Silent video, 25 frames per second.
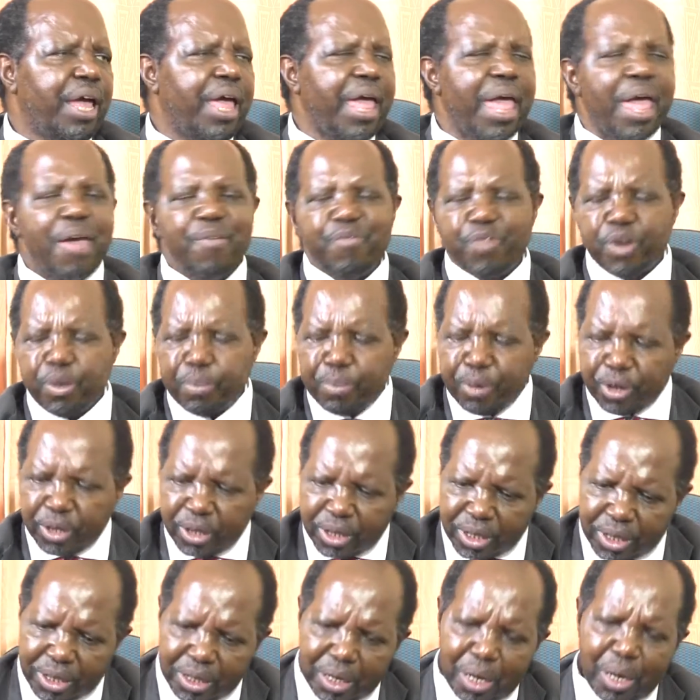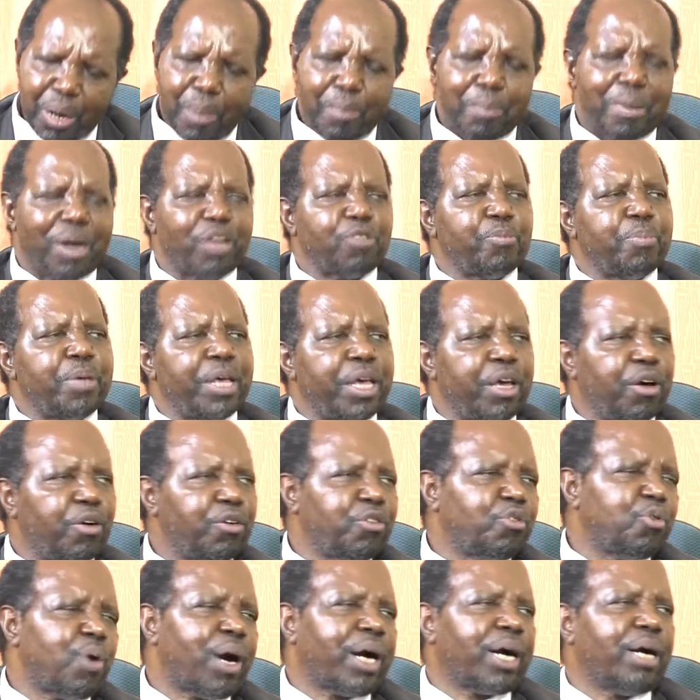Everybody must be
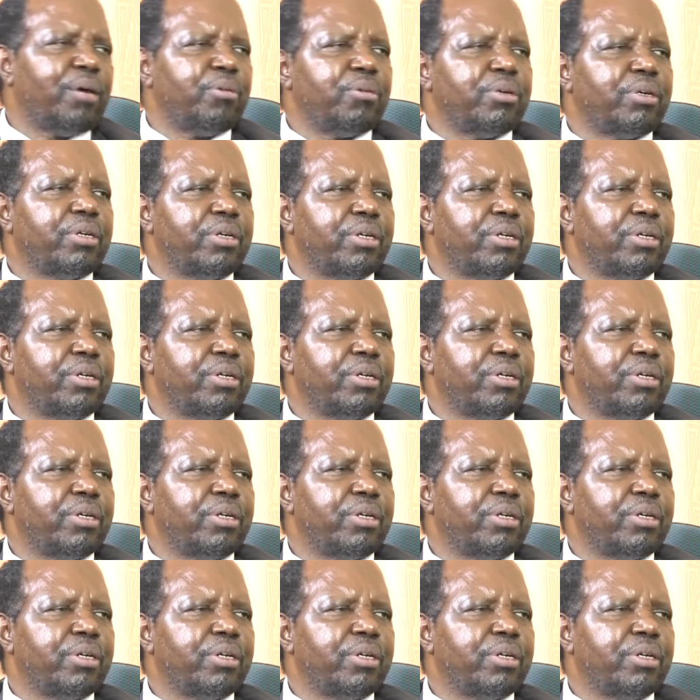held to account.